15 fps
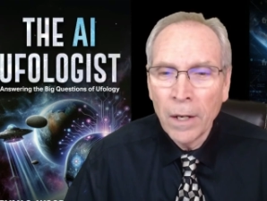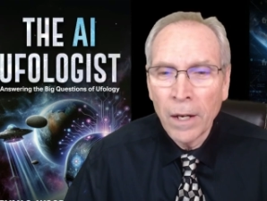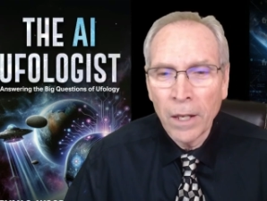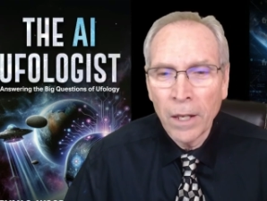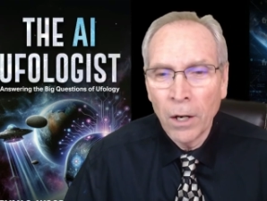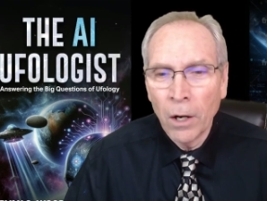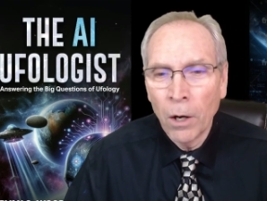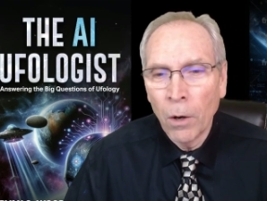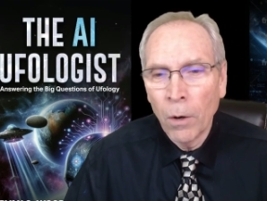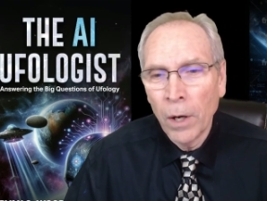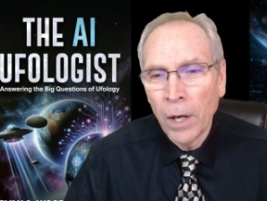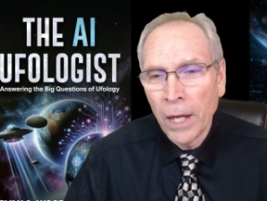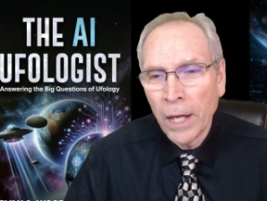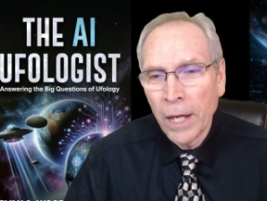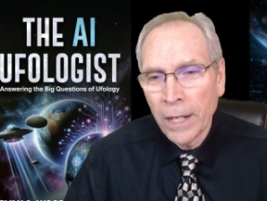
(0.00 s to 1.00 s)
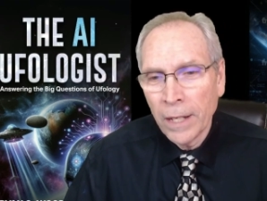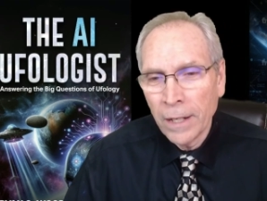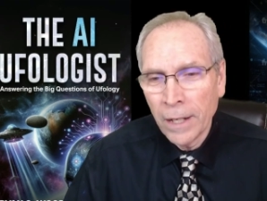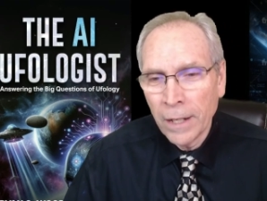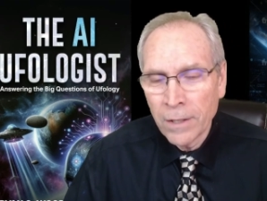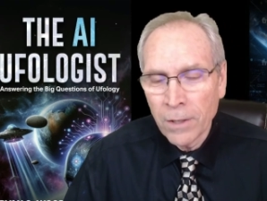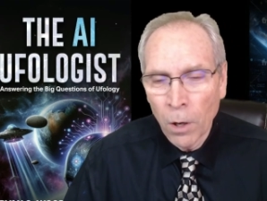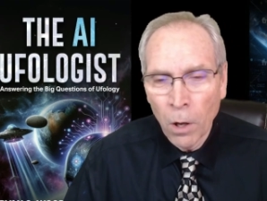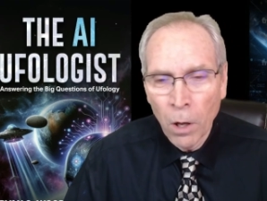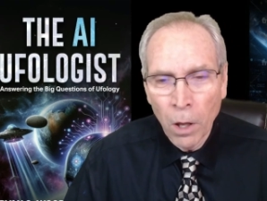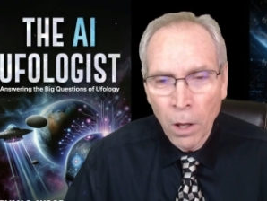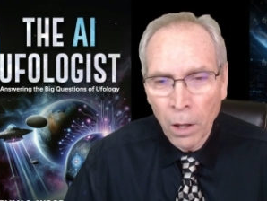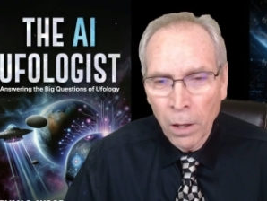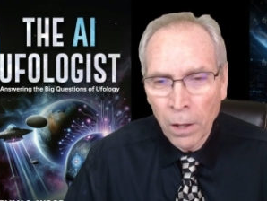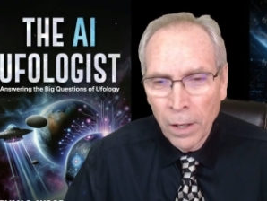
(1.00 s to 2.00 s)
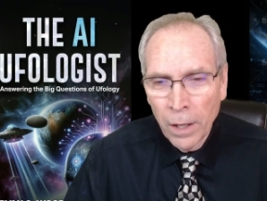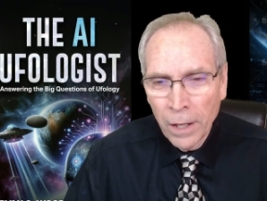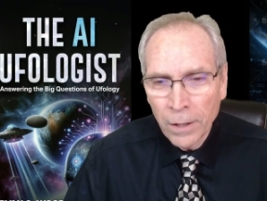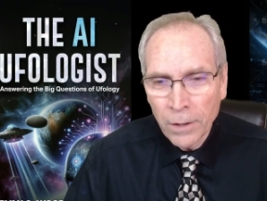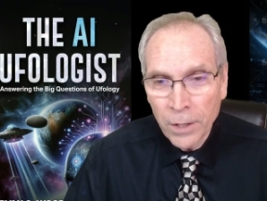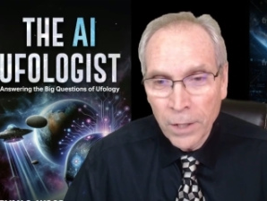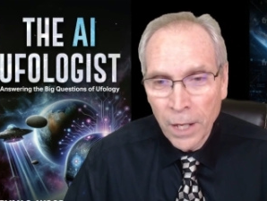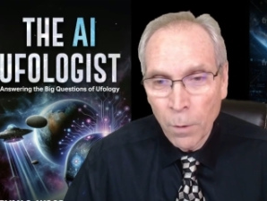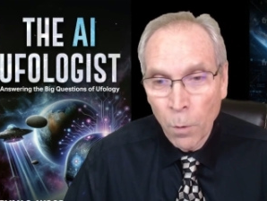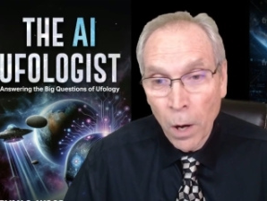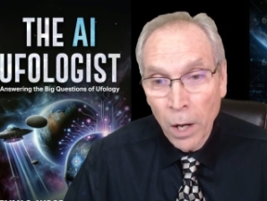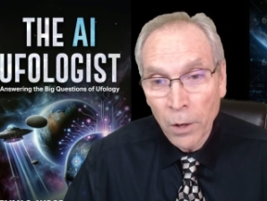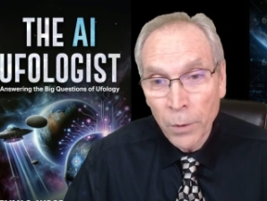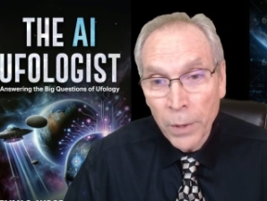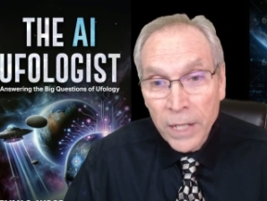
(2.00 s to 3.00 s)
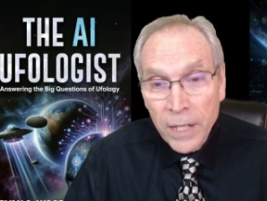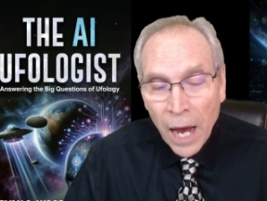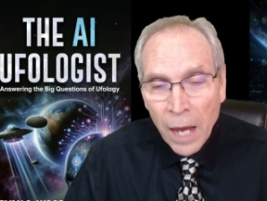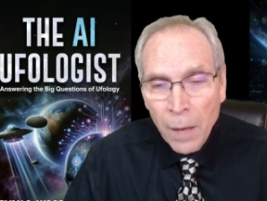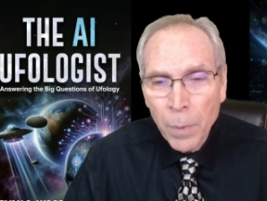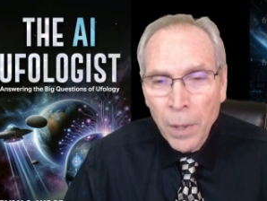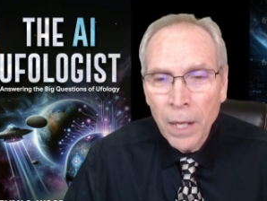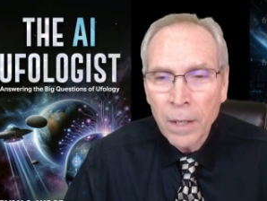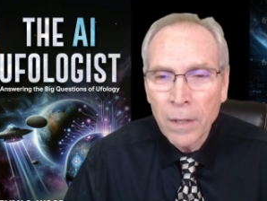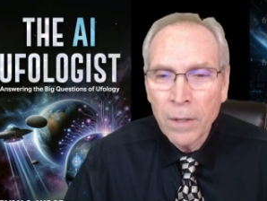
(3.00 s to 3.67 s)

You know, it's all, did they want to retype it?